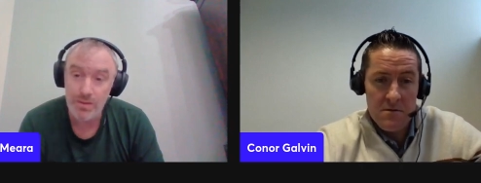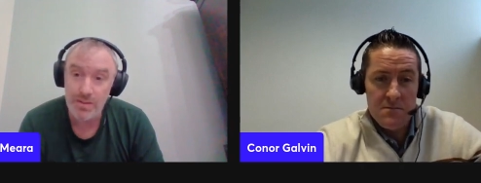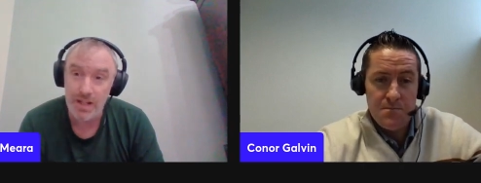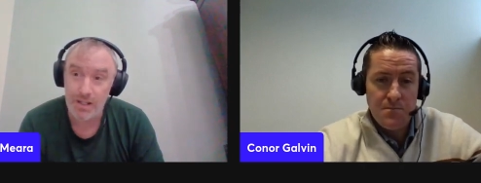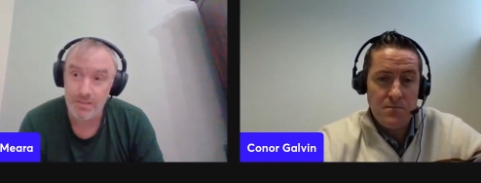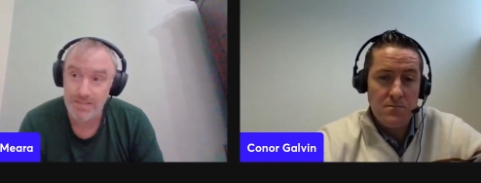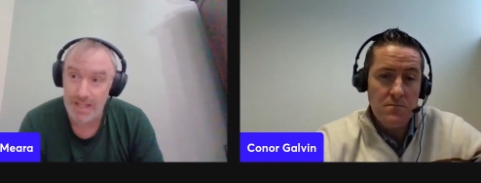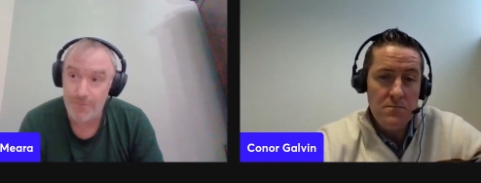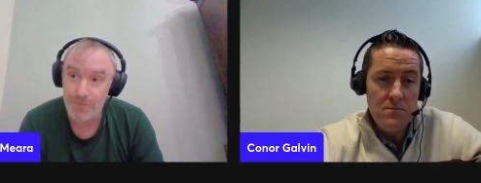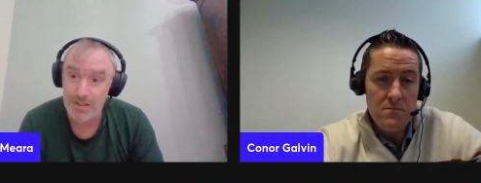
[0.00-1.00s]
Speaker 1: they're
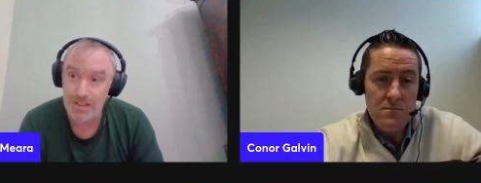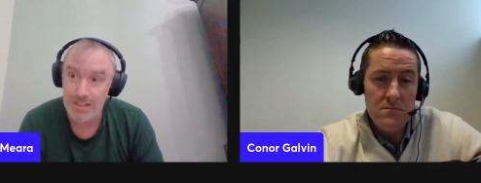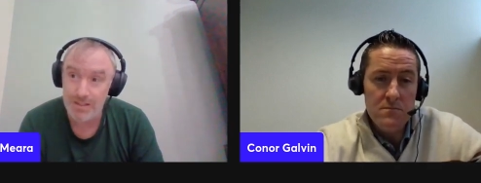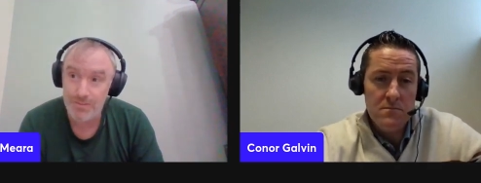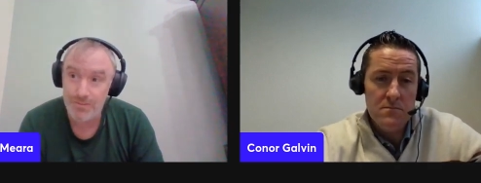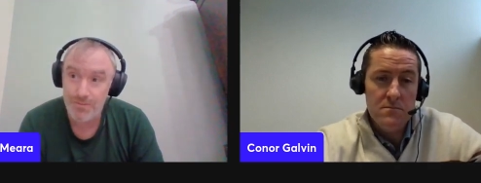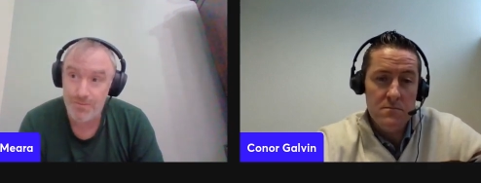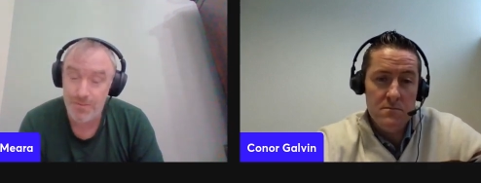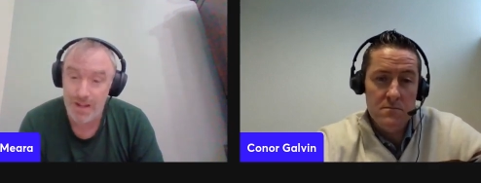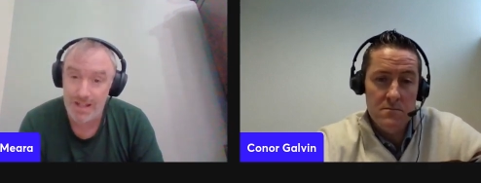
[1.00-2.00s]
definitely
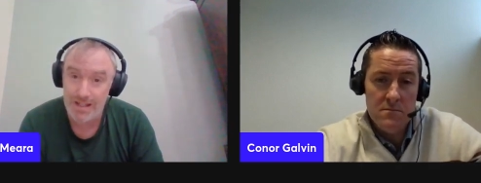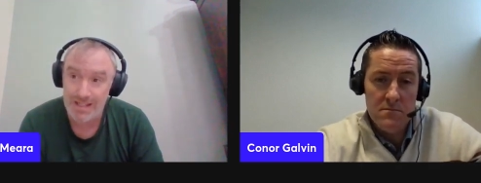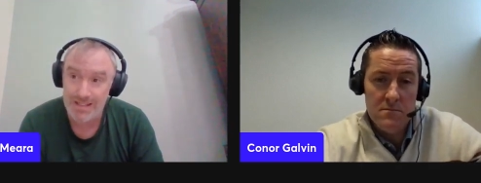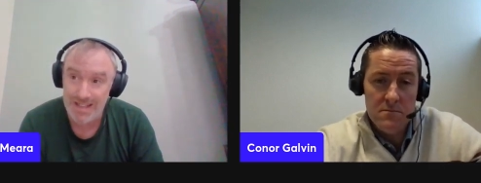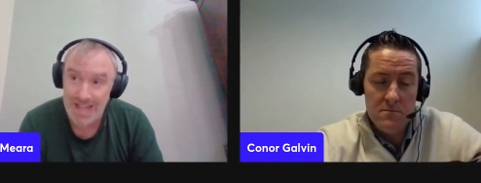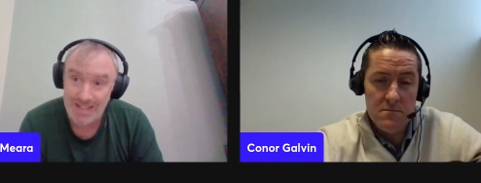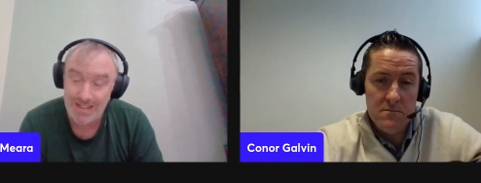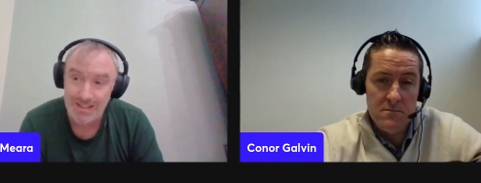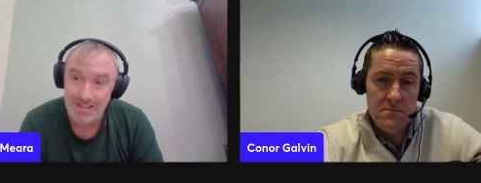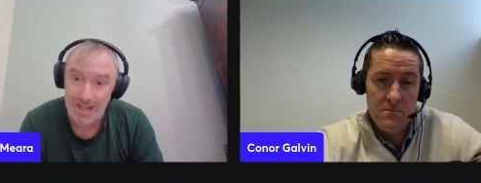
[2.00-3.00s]

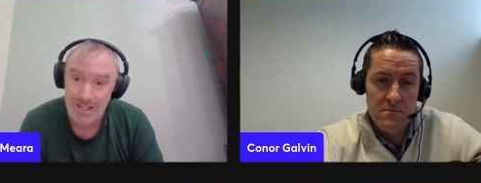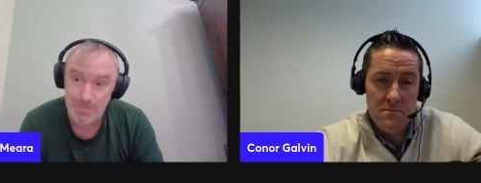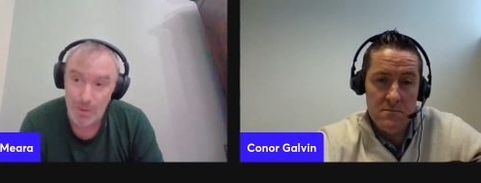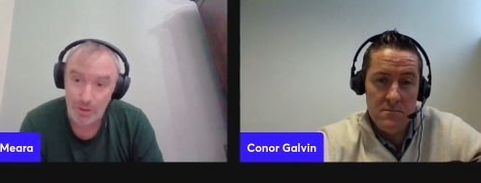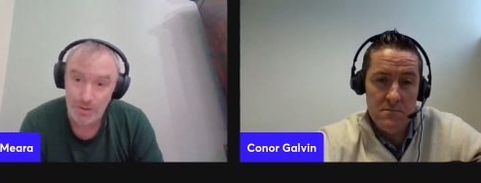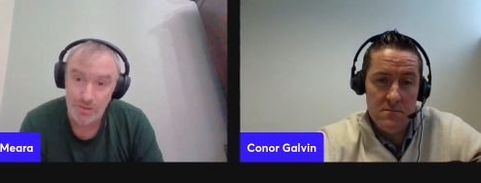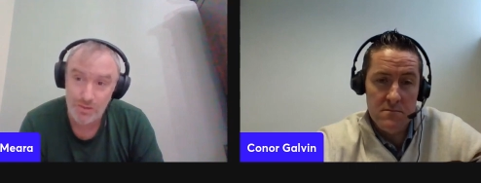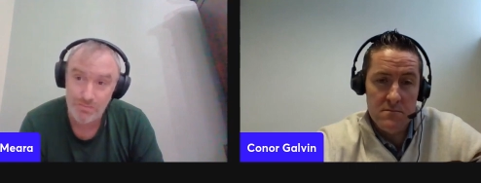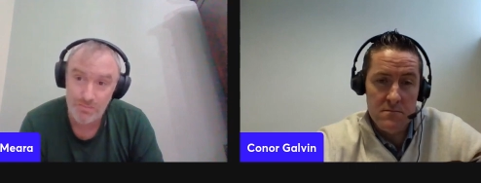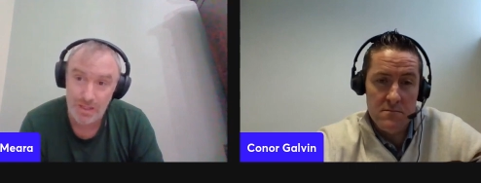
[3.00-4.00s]
athletically at a point
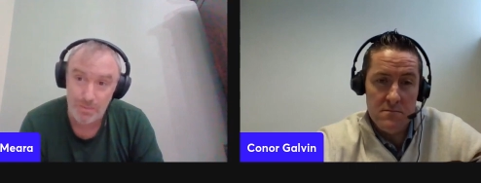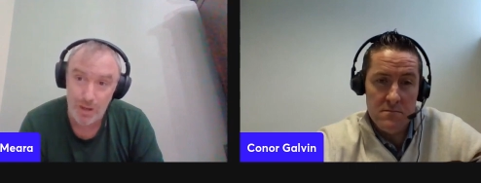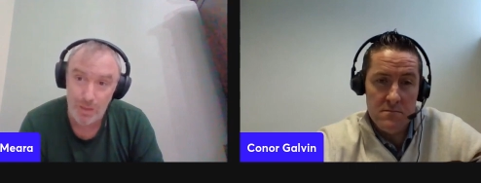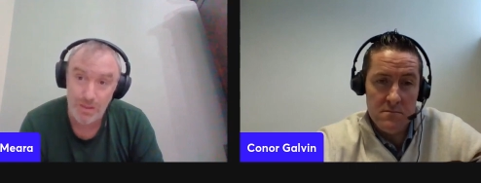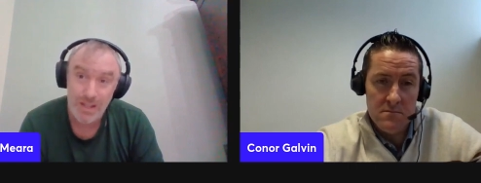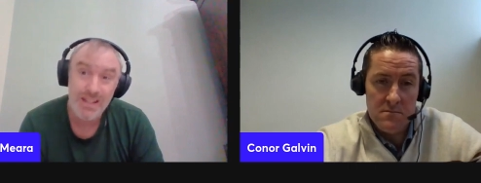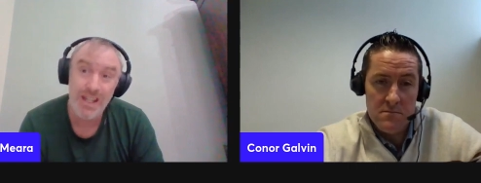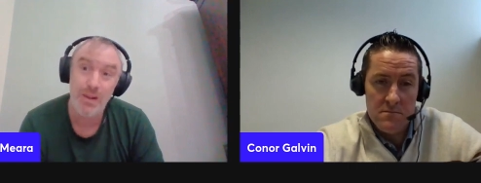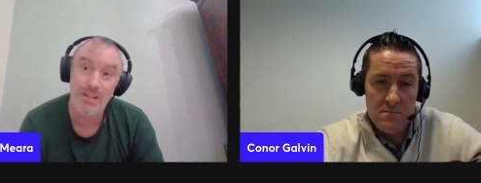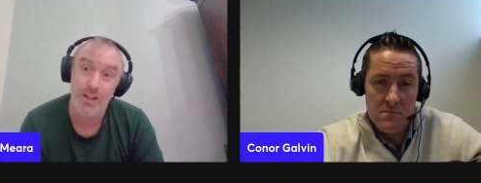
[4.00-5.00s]
that probably
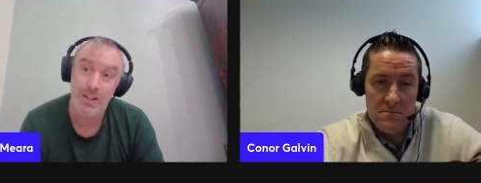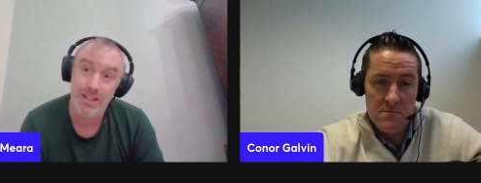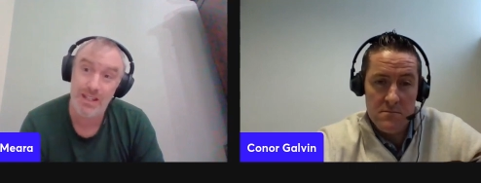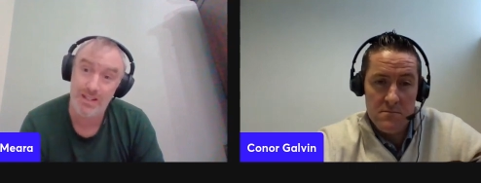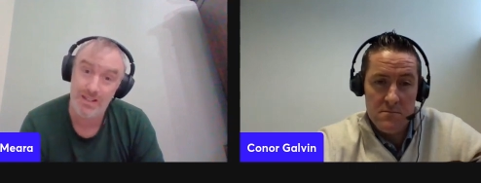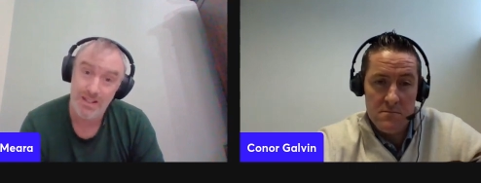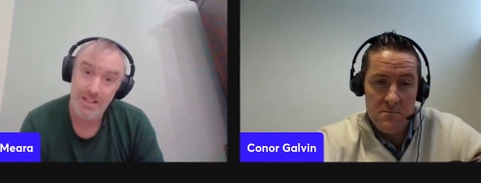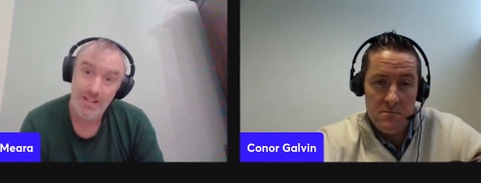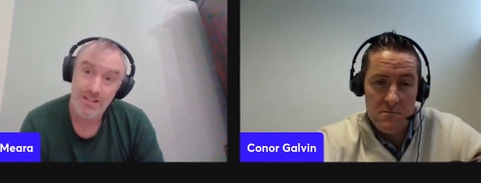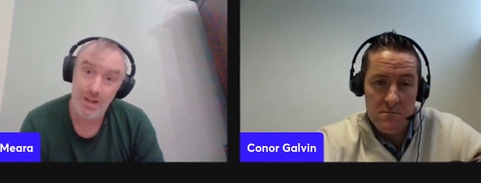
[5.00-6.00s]
now listen, I think
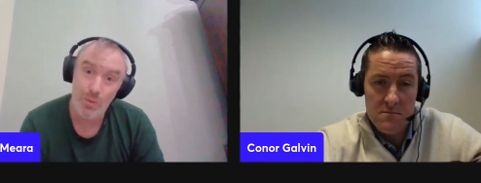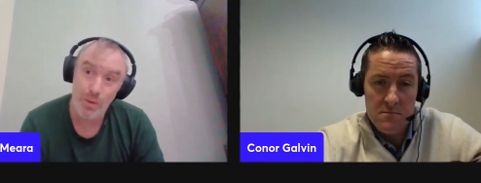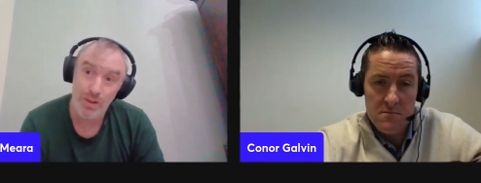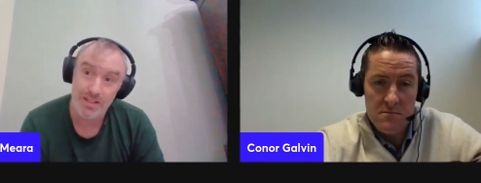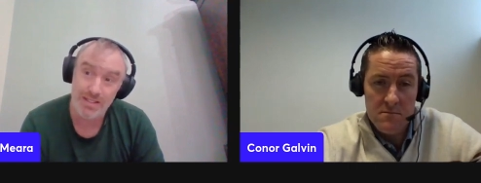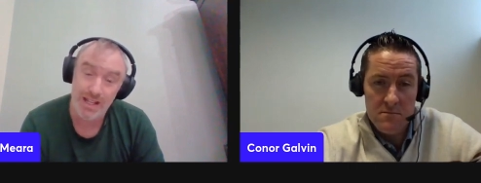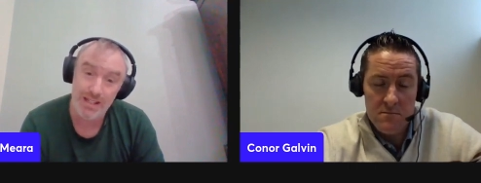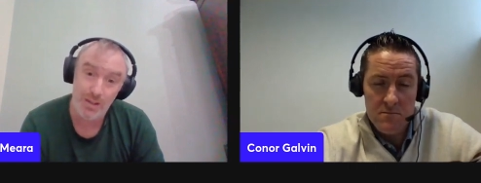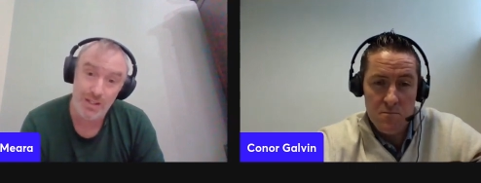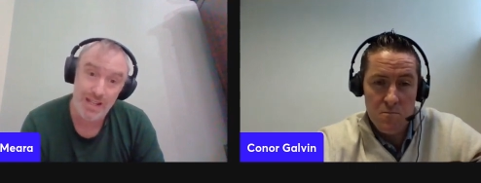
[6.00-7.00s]
they're one of the
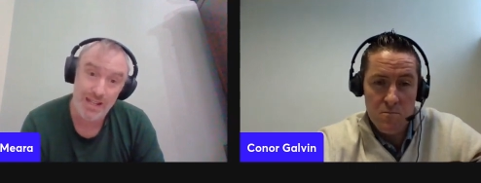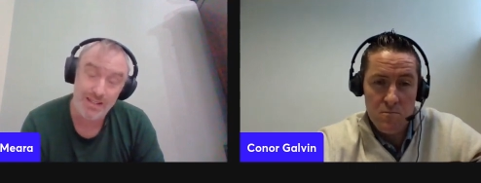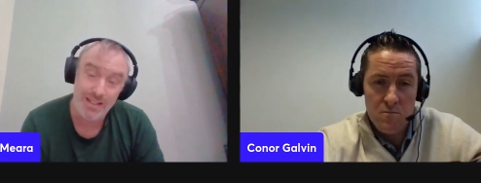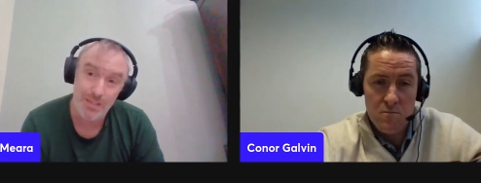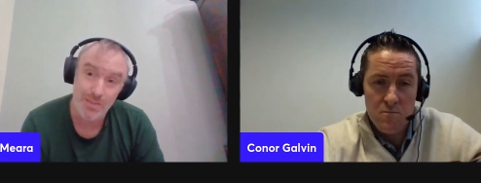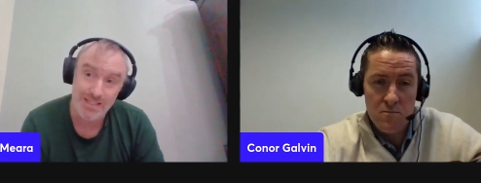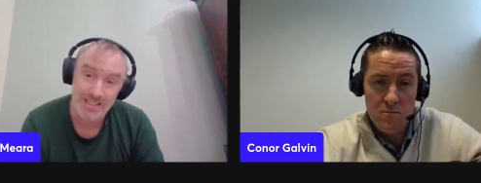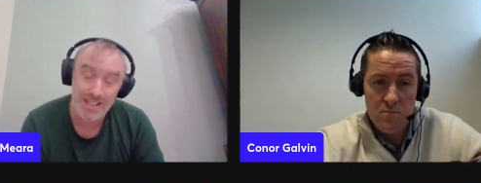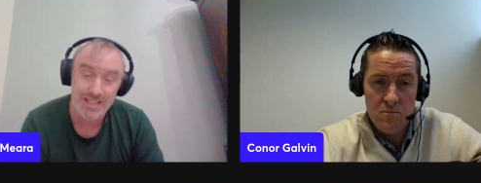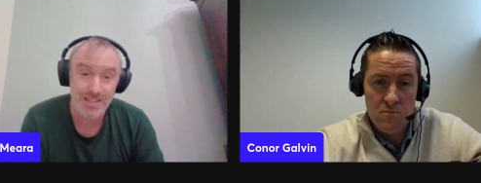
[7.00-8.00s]
standout athletic teams as
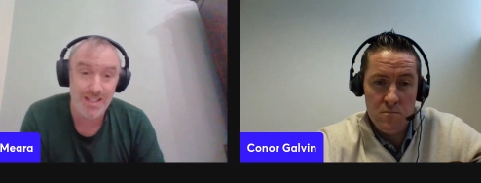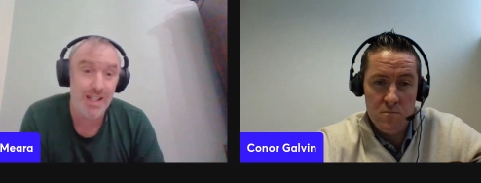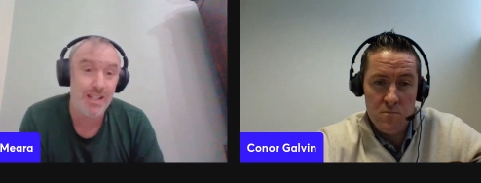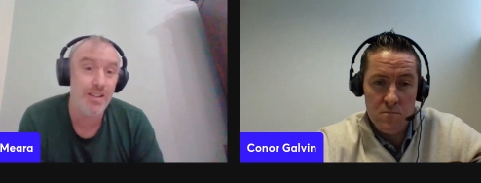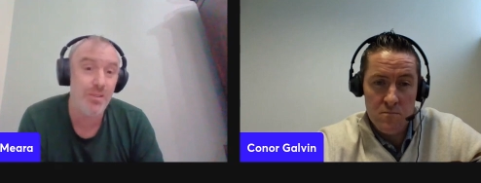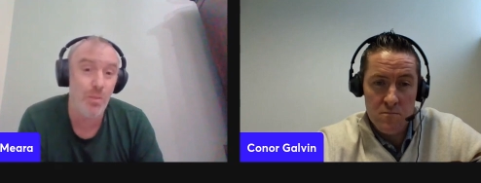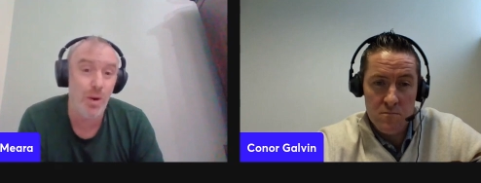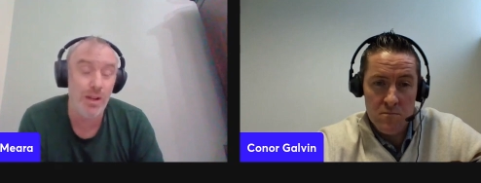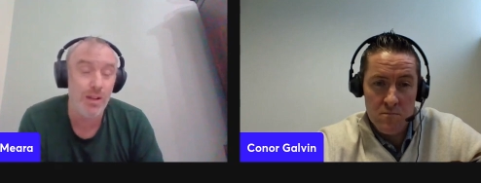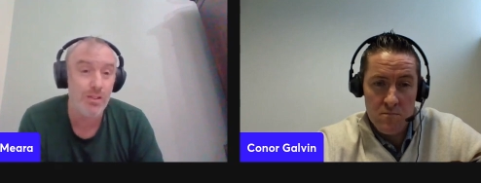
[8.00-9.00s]
it is. I think
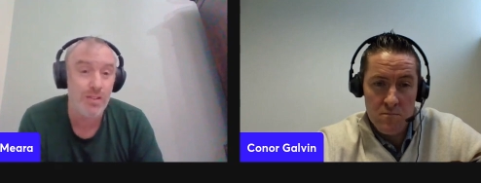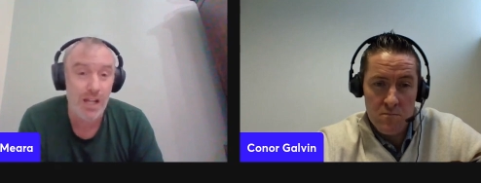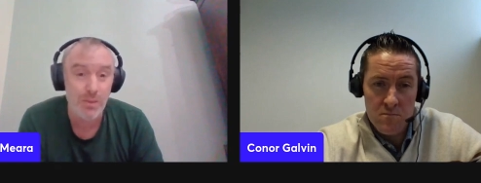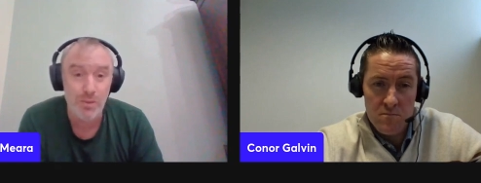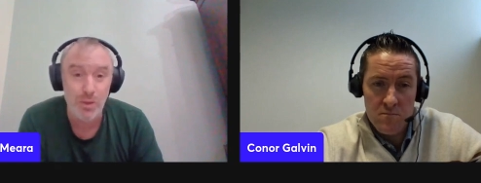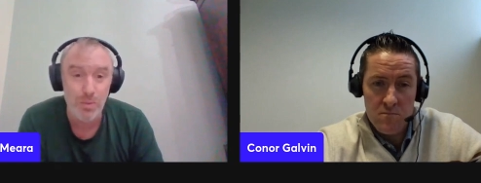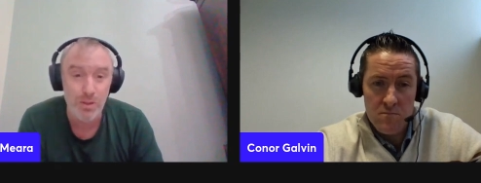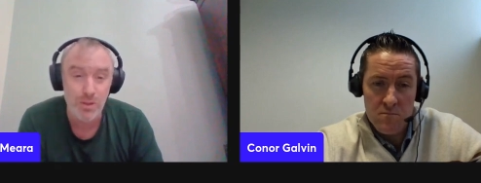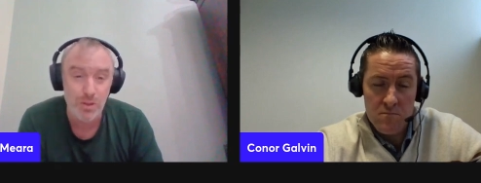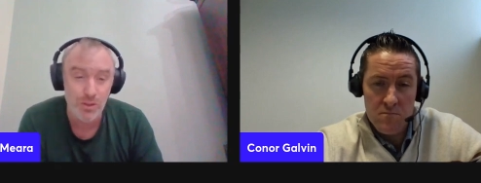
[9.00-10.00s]
why they could stand with
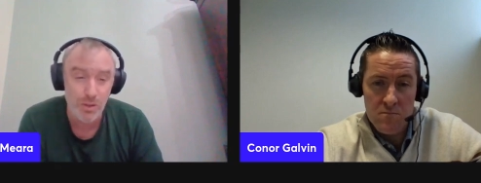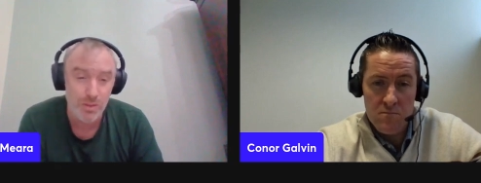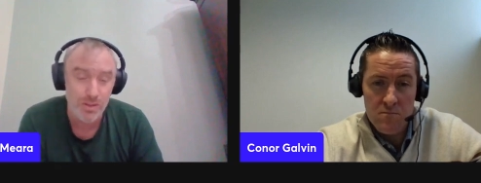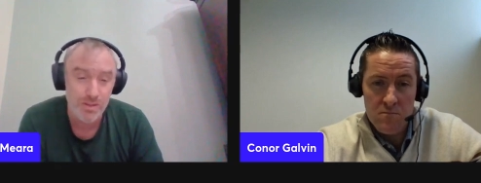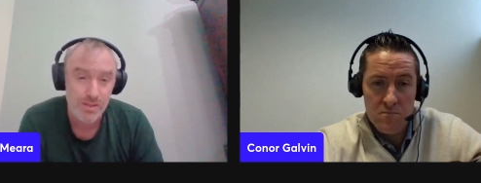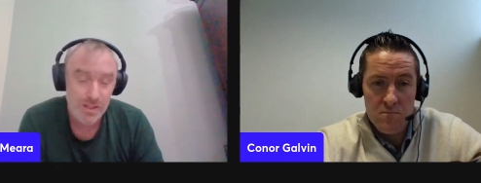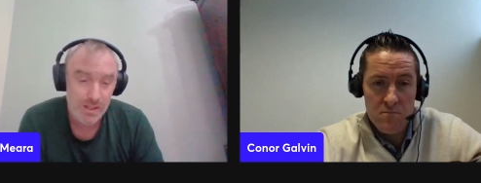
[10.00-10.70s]
Dublin during Dublin's